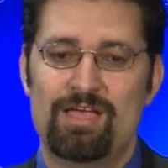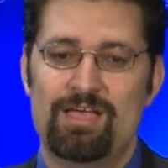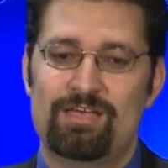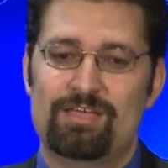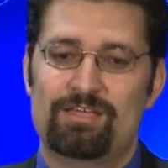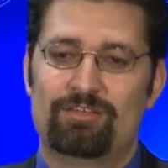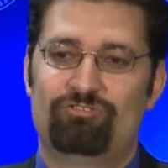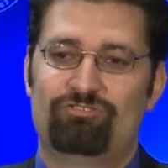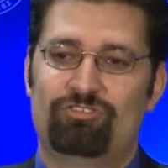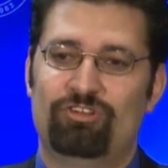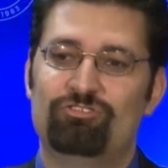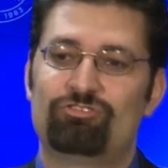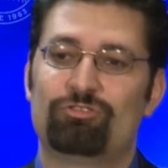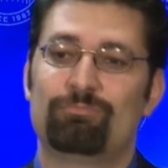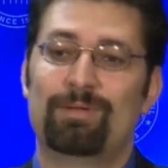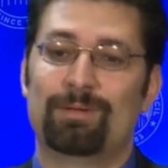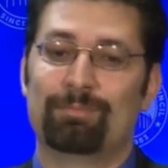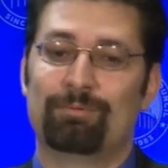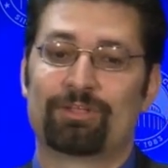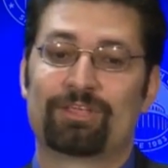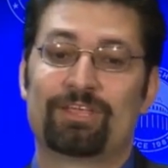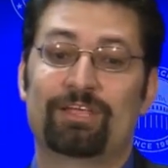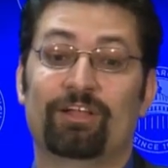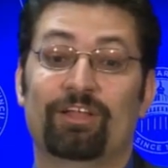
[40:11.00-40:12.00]
she should be able
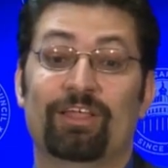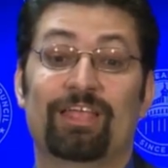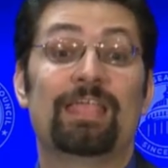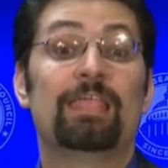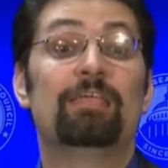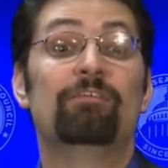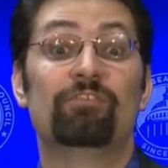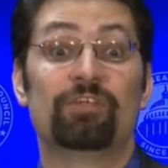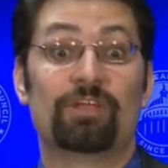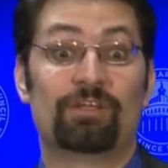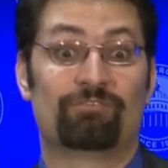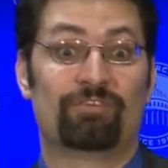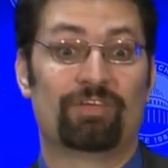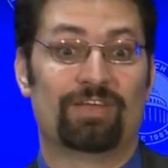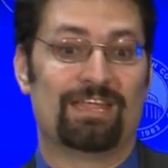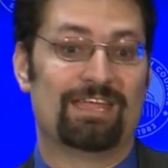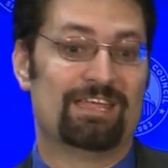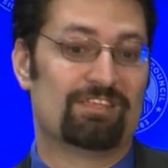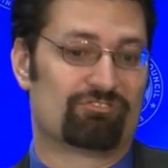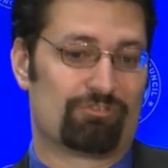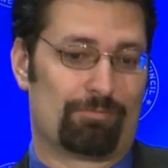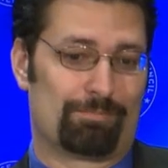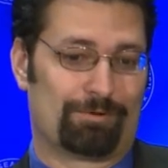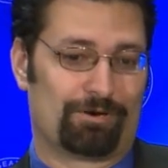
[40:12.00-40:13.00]
to kill it even if it
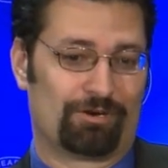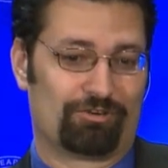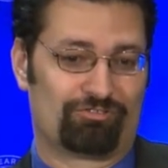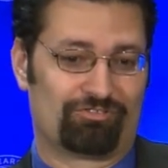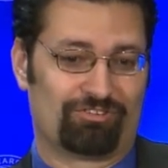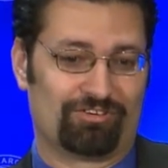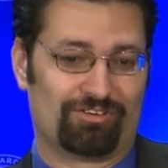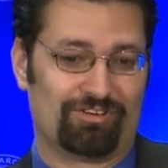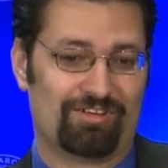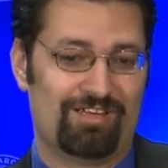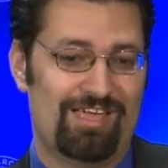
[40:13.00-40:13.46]
is a person.